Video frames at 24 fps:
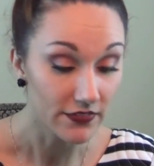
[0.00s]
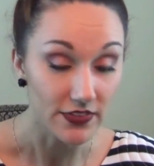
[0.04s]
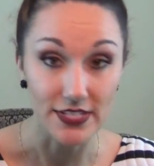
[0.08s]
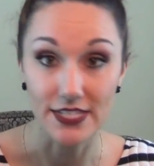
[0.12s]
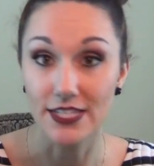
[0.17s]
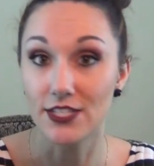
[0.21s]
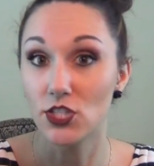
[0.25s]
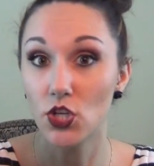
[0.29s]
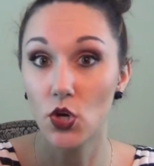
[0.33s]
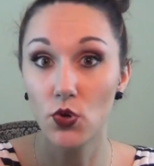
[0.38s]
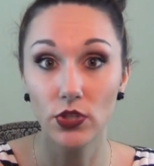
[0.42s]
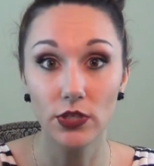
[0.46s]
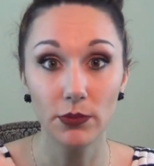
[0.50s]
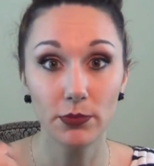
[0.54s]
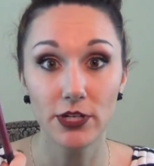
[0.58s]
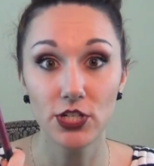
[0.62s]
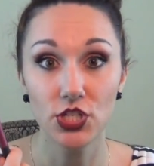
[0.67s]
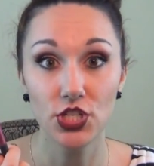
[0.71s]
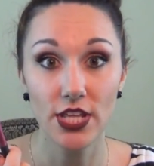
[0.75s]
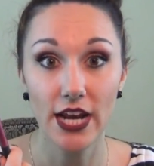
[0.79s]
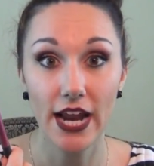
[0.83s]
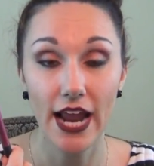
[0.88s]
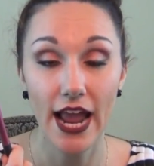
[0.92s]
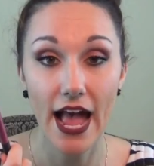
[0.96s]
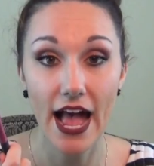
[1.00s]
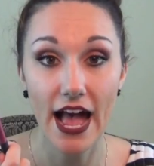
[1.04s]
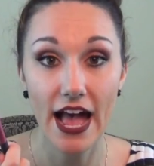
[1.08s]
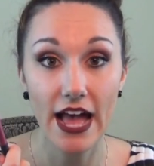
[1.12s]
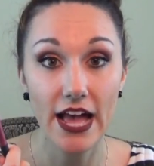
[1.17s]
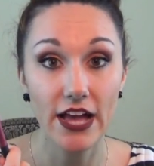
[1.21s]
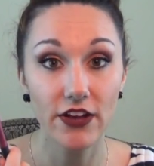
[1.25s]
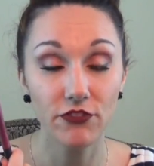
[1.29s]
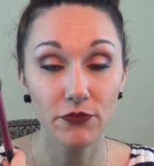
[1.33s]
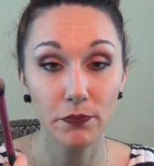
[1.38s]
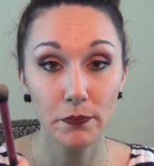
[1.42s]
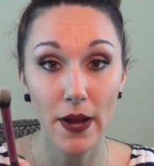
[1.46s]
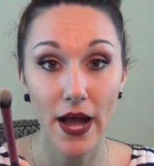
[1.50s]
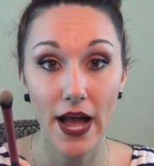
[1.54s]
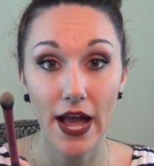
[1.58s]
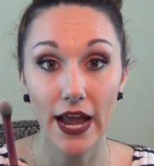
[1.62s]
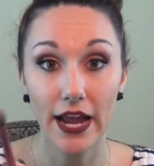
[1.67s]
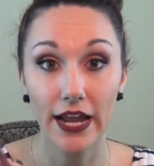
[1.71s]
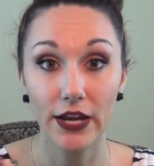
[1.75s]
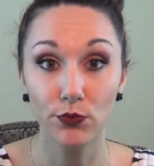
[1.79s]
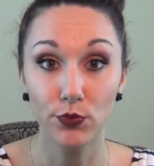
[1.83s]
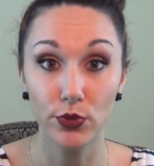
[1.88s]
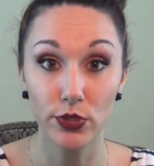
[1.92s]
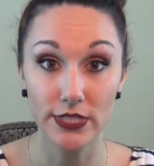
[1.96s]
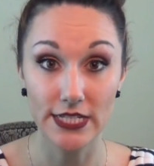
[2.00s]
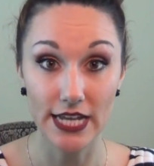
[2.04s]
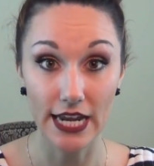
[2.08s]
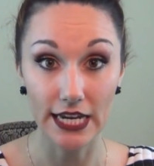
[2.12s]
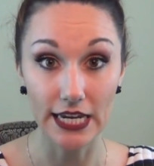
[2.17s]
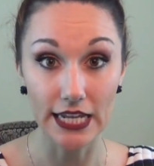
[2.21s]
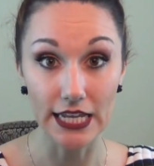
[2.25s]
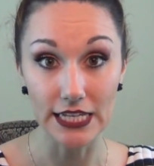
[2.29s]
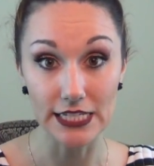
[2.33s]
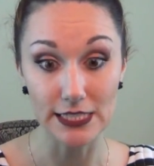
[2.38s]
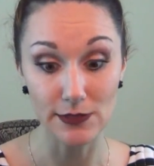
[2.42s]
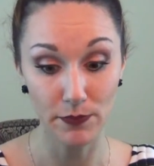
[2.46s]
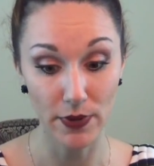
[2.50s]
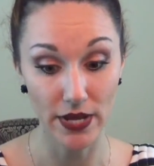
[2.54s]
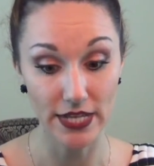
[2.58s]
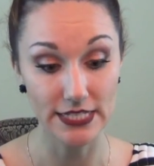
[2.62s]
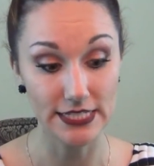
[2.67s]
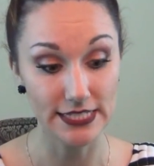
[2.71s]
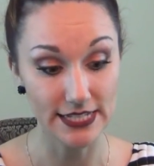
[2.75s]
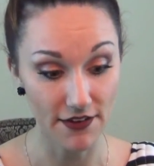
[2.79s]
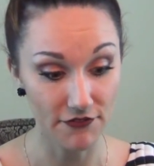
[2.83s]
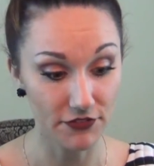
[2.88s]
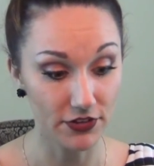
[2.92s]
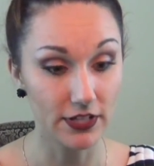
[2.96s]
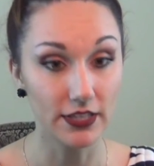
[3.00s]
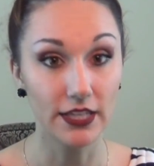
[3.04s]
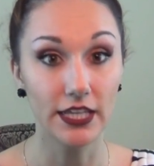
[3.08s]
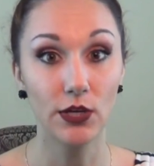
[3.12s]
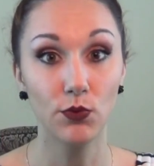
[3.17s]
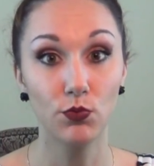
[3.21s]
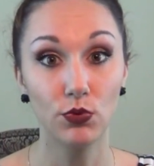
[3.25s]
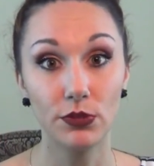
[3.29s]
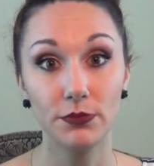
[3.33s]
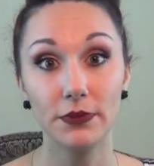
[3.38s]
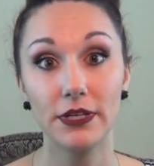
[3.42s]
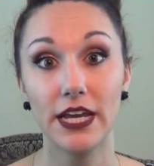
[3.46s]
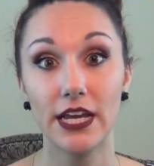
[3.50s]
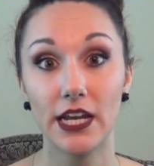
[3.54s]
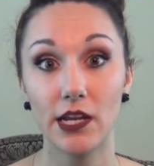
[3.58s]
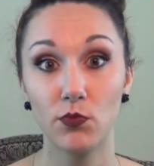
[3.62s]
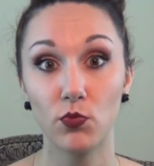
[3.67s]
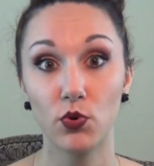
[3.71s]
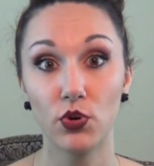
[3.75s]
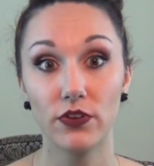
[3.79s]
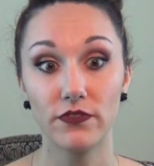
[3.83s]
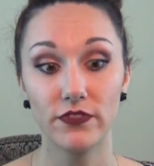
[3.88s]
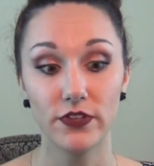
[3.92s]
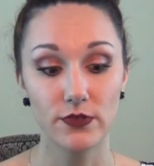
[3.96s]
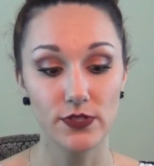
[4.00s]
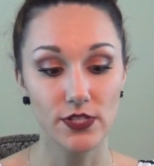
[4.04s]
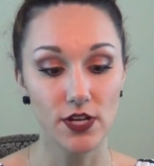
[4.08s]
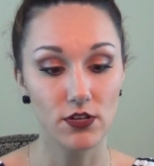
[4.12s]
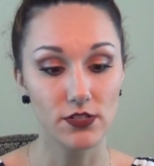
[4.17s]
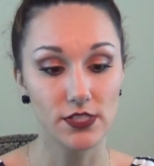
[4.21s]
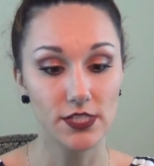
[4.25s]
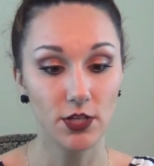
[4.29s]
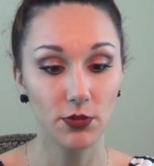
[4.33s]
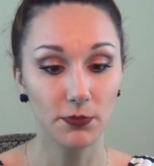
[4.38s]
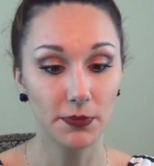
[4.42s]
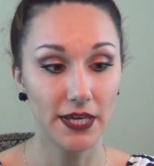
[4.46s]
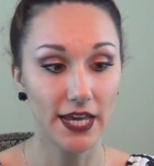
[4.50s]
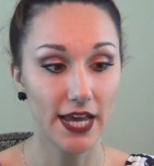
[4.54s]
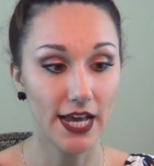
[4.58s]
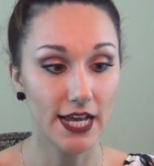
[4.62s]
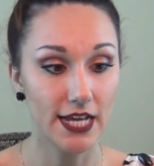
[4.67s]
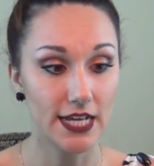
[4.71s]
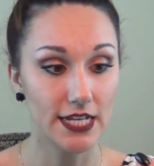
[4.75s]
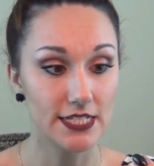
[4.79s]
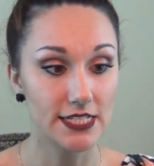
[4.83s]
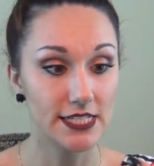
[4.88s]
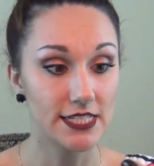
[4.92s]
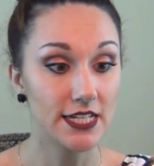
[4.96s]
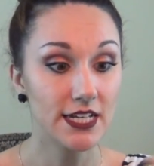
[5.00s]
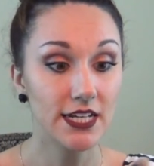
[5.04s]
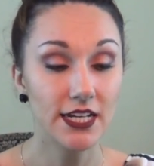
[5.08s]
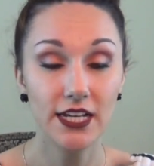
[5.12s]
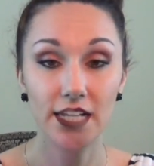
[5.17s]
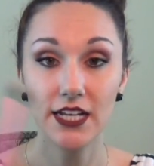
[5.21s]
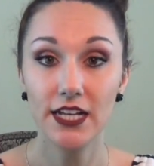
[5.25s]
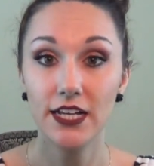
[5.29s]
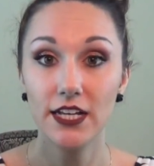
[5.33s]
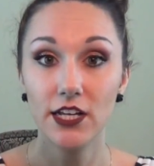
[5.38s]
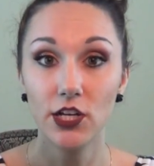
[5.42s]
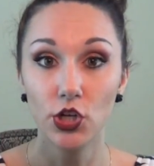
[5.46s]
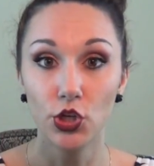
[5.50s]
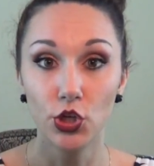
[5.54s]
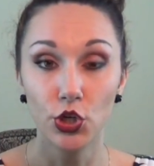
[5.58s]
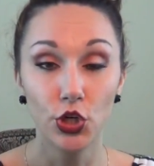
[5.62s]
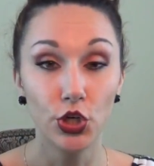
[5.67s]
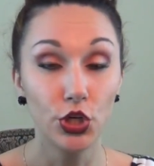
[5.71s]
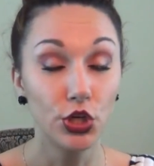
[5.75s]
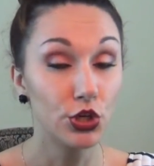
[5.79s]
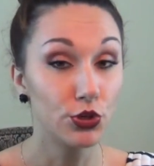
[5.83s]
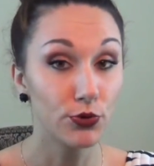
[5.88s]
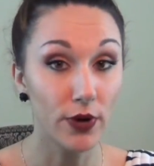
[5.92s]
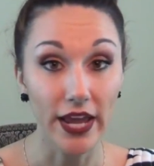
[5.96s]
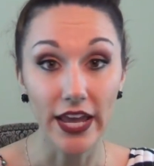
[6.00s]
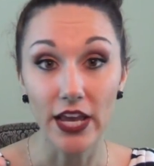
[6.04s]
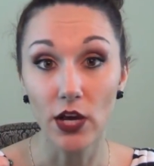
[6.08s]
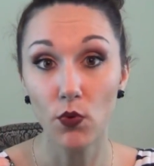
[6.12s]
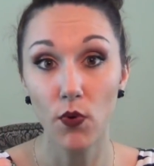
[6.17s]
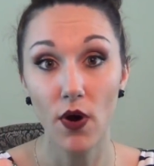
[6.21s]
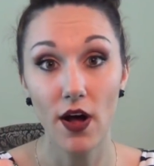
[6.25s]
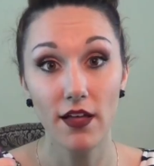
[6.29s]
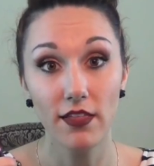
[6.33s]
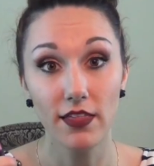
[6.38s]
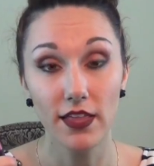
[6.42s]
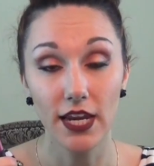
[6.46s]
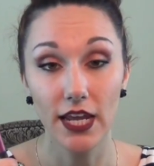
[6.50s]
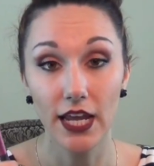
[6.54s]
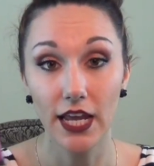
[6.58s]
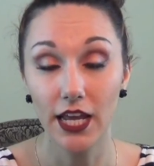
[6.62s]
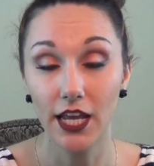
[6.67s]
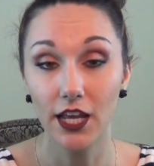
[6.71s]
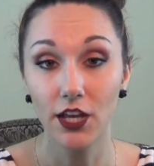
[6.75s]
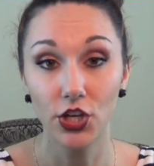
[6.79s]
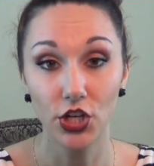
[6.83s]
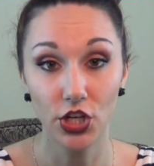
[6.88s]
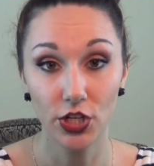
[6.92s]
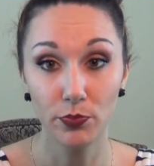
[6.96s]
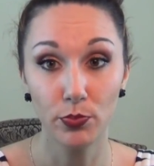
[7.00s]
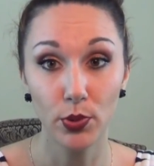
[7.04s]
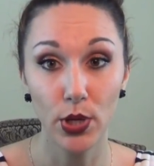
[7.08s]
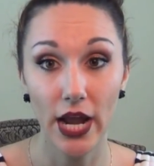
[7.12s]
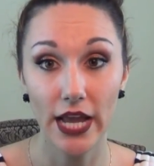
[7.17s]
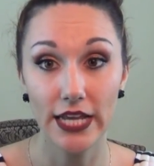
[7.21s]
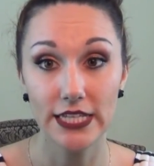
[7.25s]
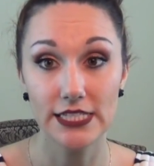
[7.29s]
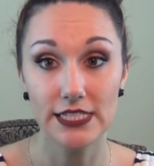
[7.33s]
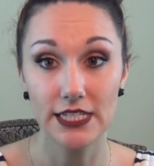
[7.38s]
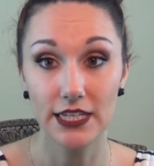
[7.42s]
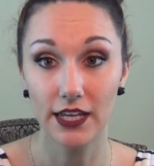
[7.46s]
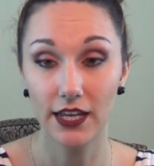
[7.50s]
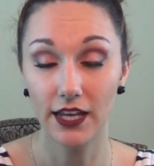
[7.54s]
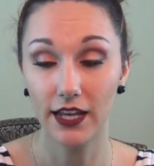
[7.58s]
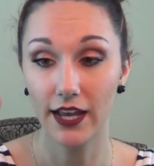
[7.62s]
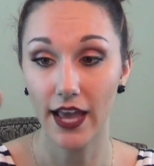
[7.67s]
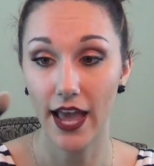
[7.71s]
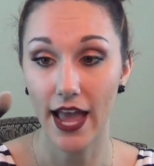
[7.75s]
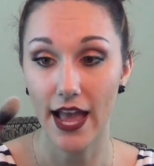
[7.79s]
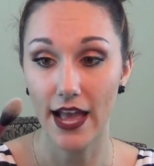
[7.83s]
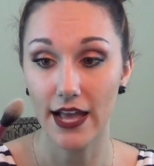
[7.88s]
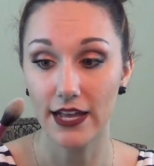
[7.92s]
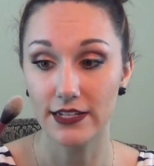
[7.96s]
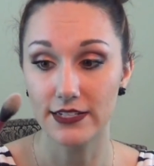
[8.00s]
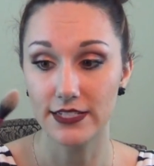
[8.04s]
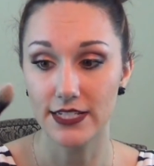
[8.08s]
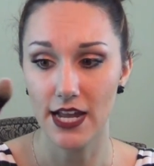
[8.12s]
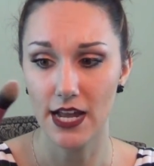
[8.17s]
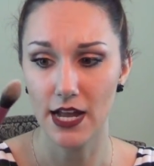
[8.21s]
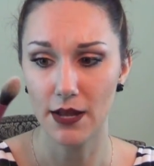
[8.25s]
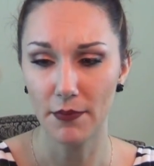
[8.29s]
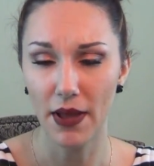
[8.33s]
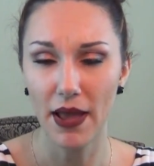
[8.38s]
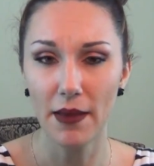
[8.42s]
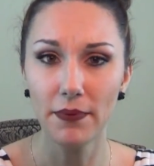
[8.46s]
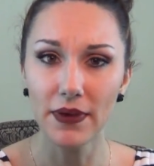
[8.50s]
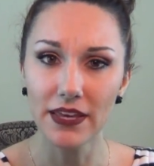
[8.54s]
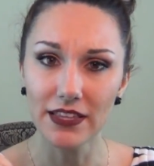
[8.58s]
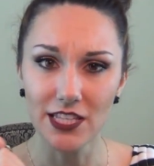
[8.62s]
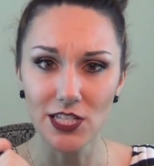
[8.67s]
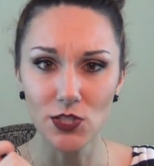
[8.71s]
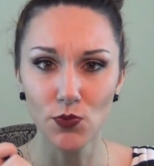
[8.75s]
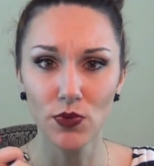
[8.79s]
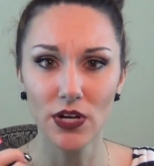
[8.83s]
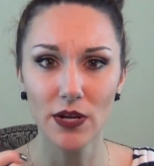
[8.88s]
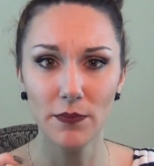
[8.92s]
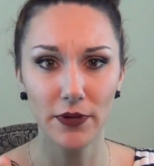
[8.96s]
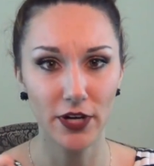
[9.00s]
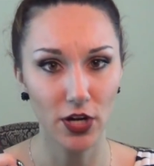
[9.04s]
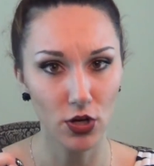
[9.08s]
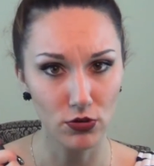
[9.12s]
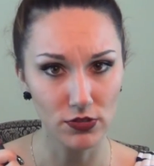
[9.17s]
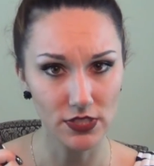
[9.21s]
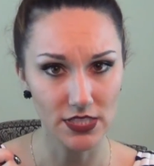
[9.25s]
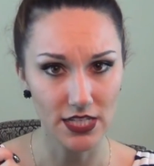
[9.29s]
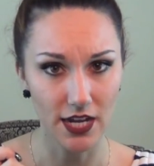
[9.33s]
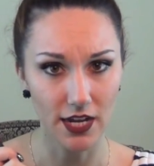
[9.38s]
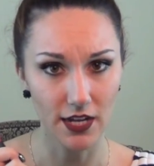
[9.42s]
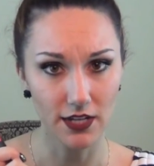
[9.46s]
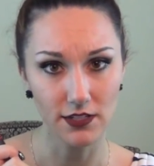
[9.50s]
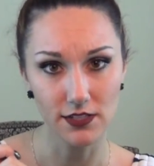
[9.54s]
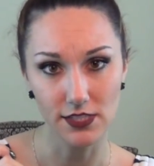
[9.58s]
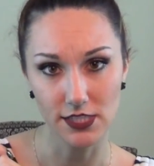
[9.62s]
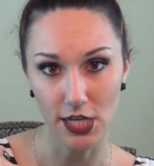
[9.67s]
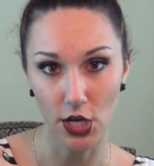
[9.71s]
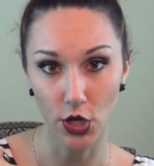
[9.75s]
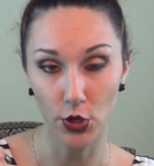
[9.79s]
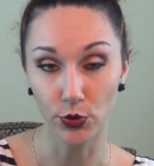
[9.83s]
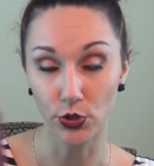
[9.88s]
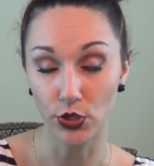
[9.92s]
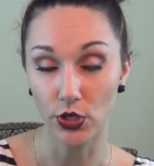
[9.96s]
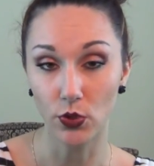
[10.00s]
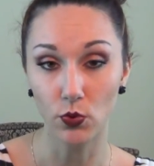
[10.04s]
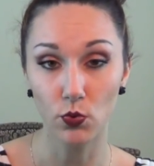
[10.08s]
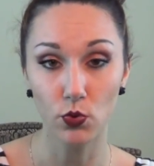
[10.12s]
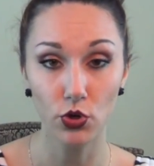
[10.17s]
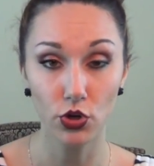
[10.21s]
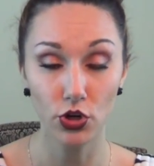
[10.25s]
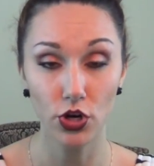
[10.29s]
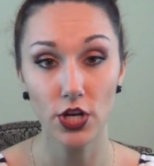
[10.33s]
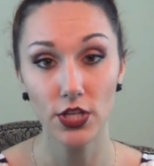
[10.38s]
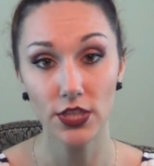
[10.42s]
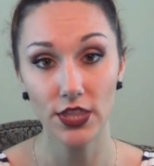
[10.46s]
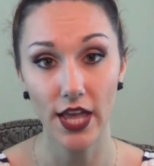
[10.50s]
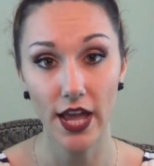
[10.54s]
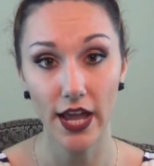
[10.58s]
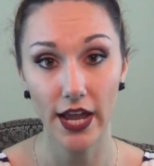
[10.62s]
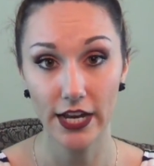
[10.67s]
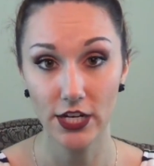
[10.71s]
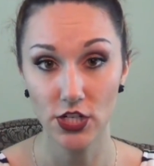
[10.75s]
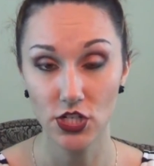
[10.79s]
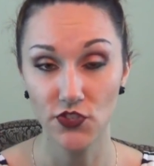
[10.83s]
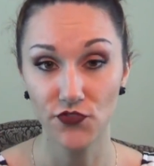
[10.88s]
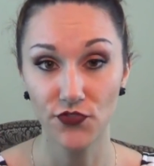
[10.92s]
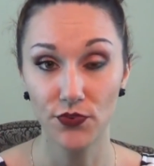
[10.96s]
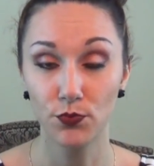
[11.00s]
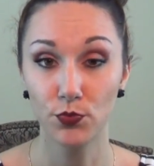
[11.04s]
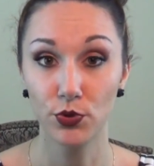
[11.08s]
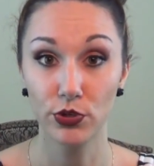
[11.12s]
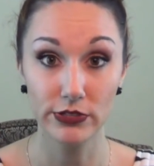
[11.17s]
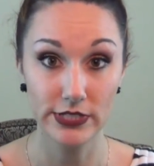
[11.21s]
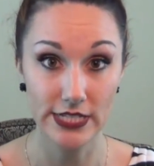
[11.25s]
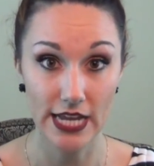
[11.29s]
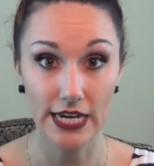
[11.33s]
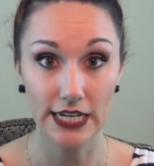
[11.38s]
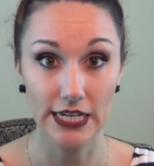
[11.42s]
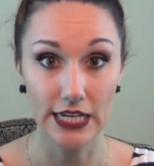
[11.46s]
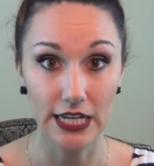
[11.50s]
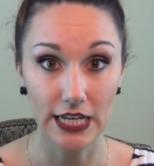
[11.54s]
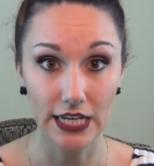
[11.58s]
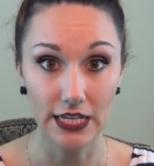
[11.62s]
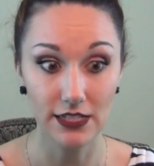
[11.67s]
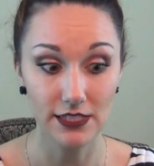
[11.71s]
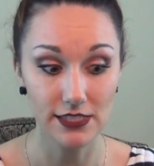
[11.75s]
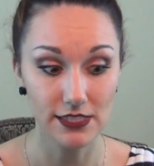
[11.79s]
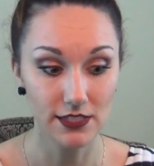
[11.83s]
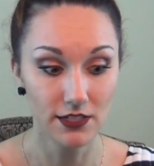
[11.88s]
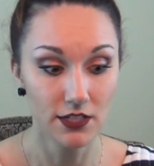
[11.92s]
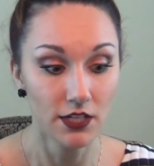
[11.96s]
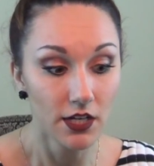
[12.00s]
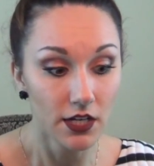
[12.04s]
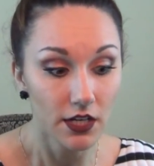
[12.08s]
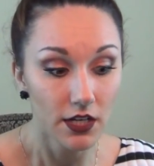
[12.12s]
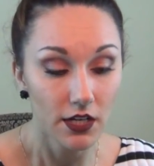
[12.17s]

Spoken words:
this is the only brush that I have by Real Techniques, but definitely will be getting more of those also, because great quality, good pricing, and I picked this one up at Ulta, so you can order online just from Real Techniques